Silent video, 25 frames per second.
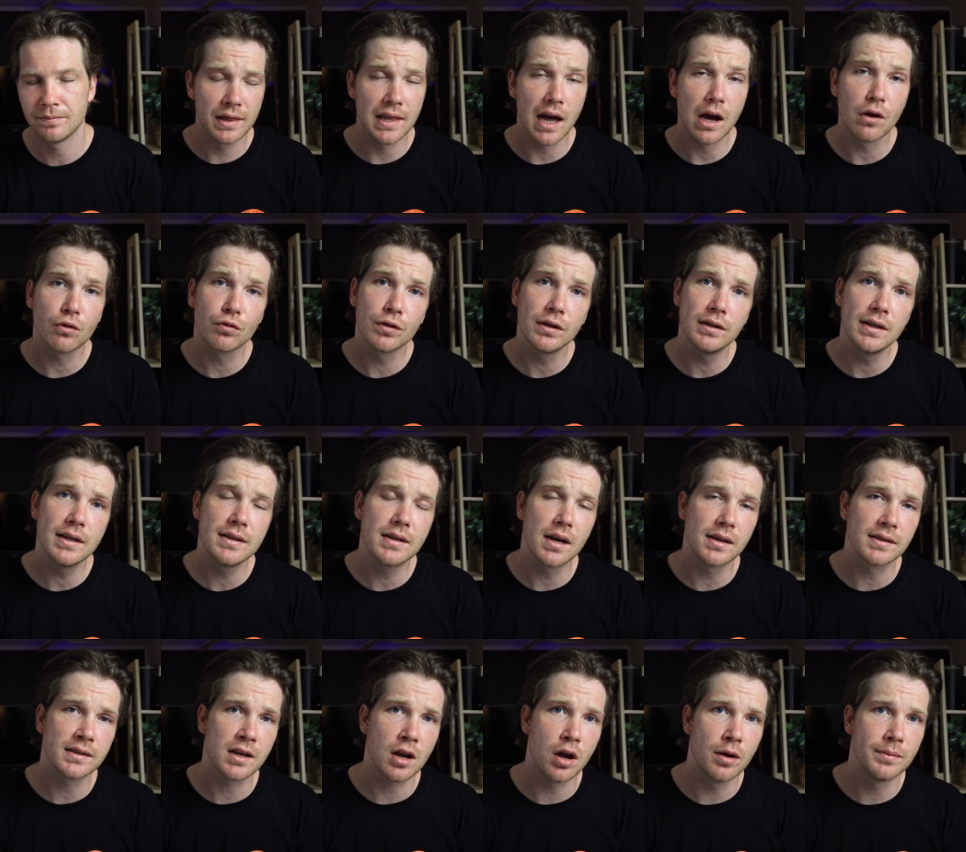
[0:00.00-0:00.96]
That really
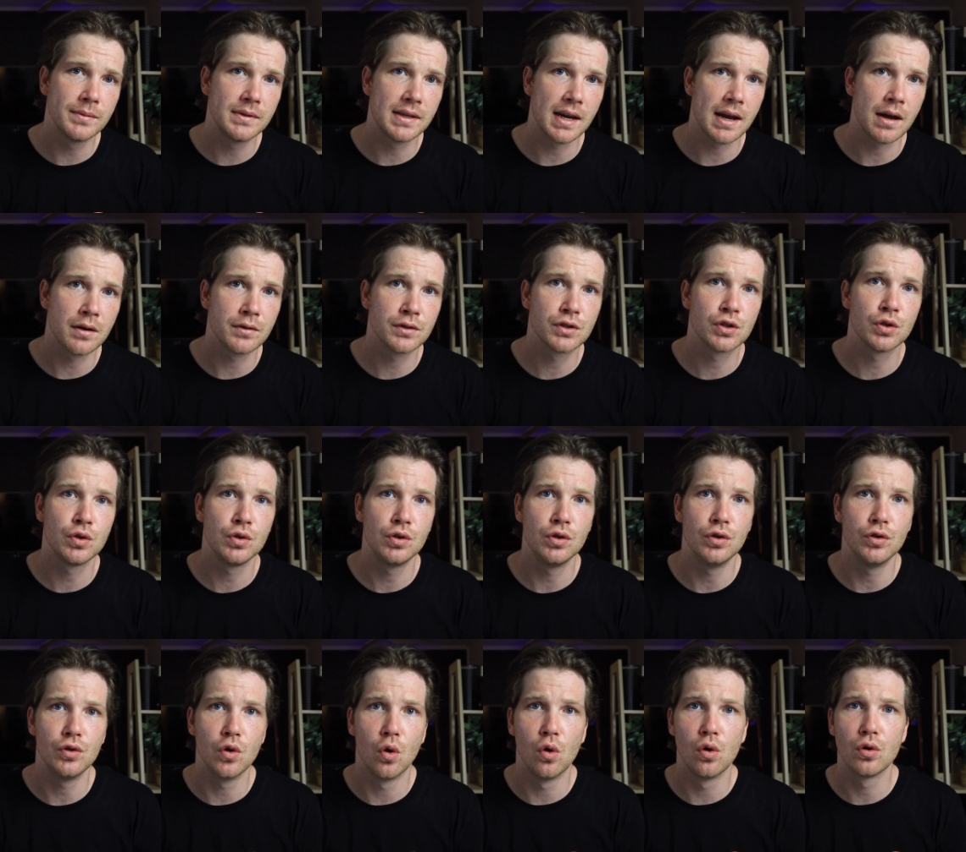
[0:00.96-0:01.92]
does come down to
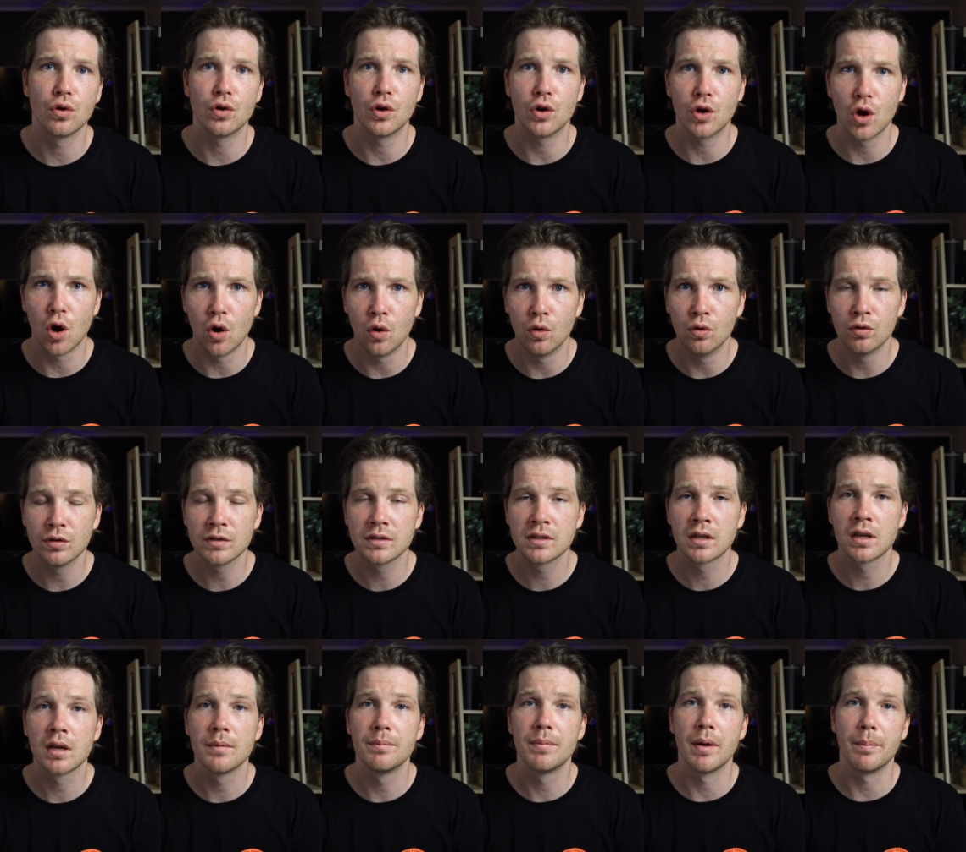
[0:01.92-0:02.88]
your goals.
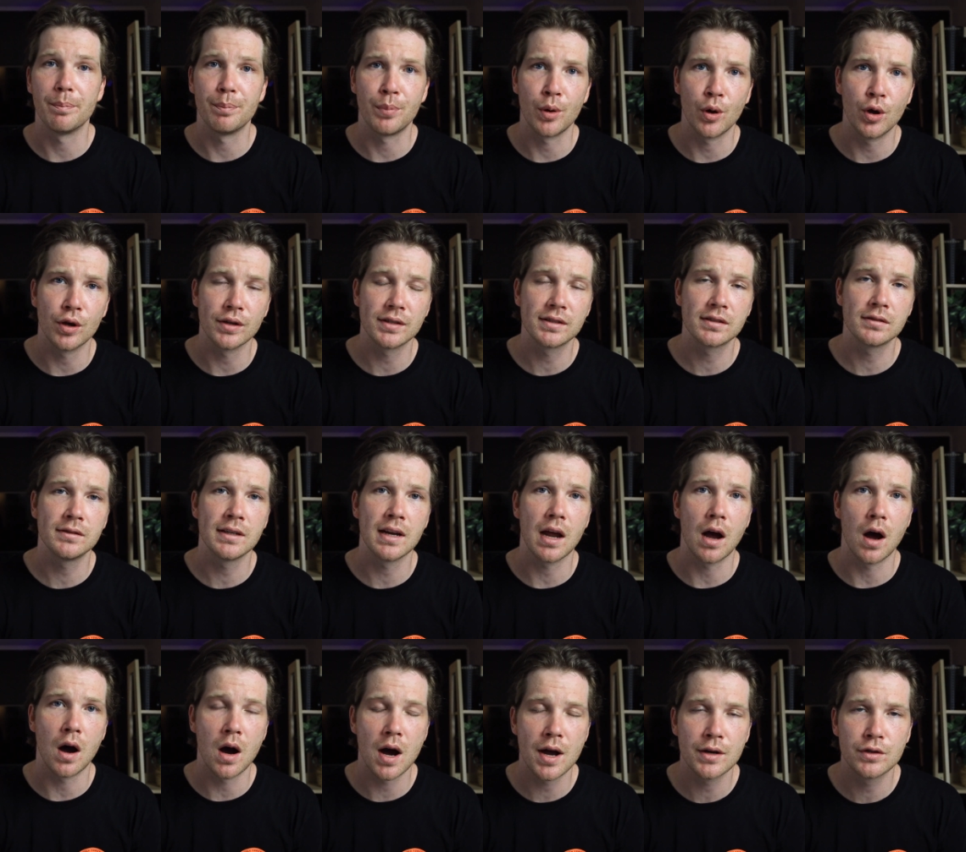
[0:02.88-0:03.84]
But personally,
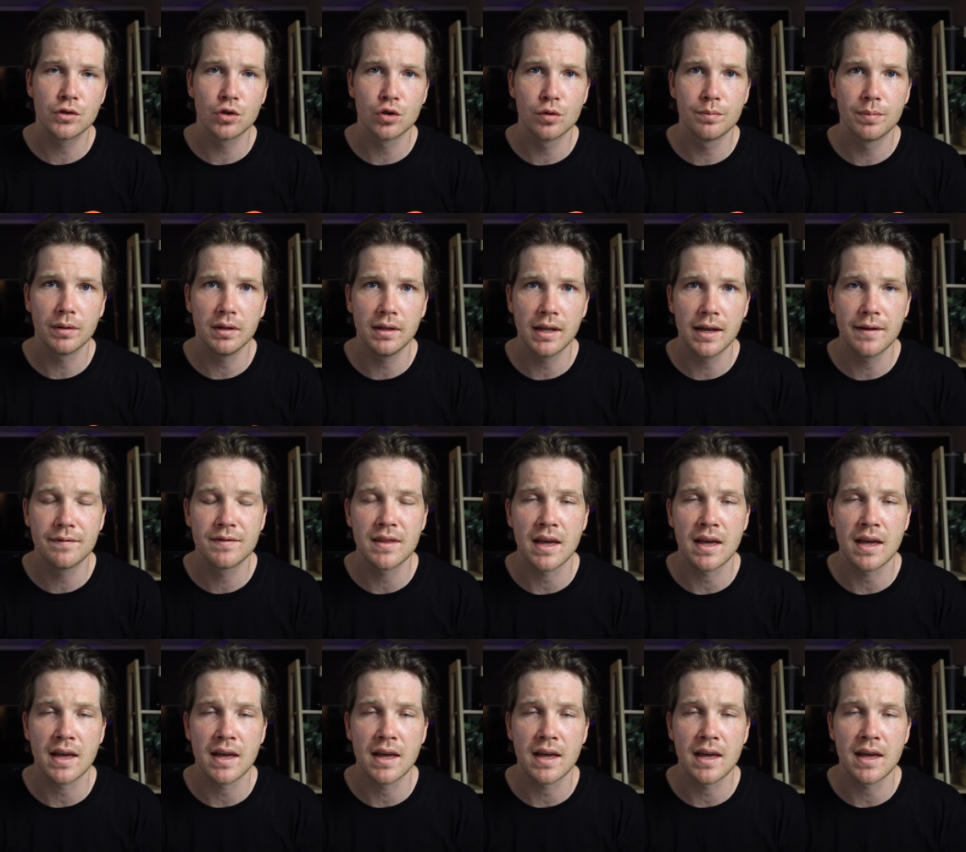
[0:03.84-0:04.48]
I do believe